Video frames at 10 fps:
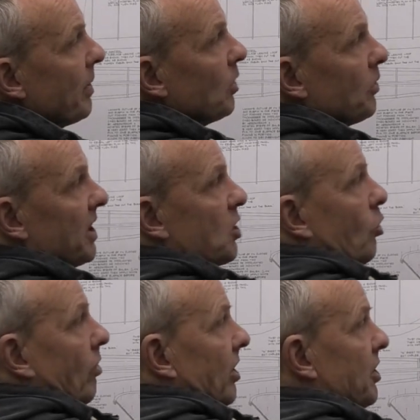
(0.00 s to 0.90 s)
build this
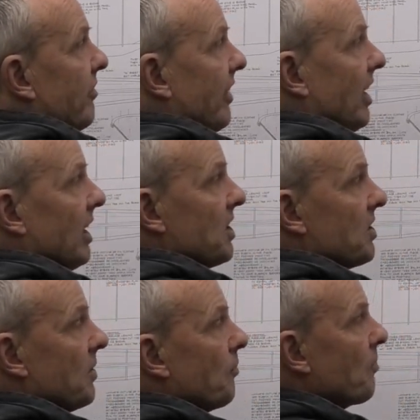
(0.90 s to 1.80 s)
crutch
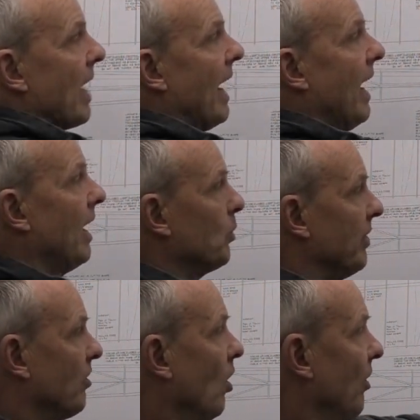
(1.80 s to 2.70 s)
first, and
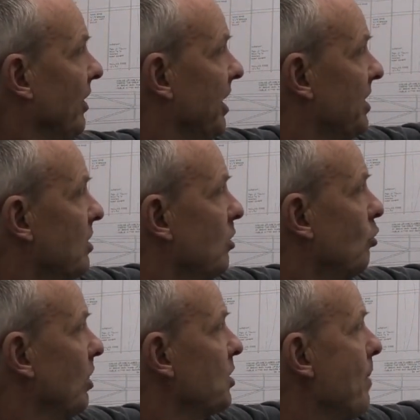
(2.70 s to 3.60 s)
we've got these
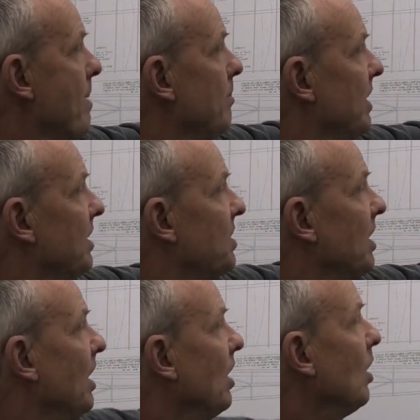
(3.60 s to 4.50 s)
cross members,